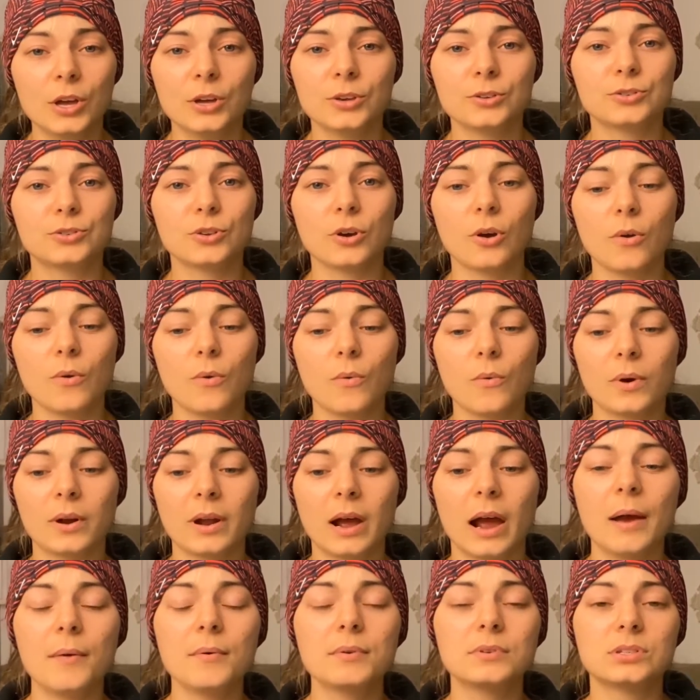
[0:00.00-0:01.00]
So what
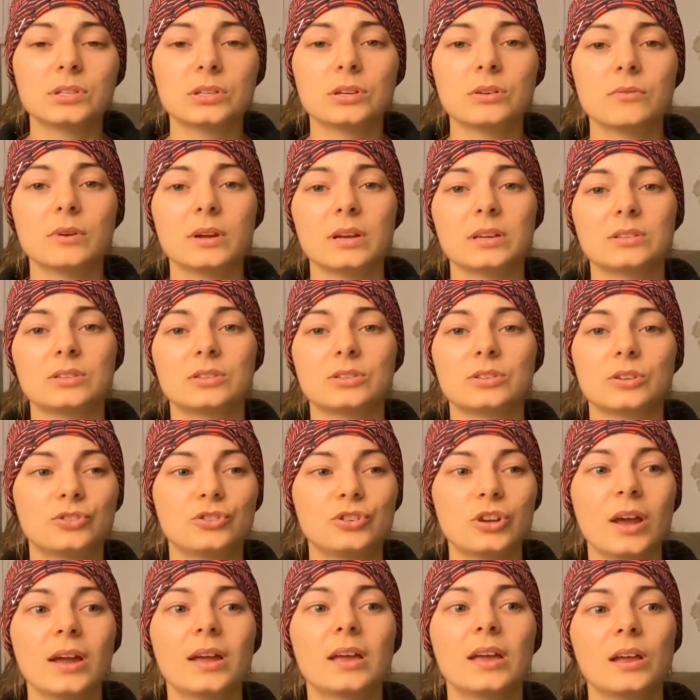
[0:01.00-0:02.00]
I would do is check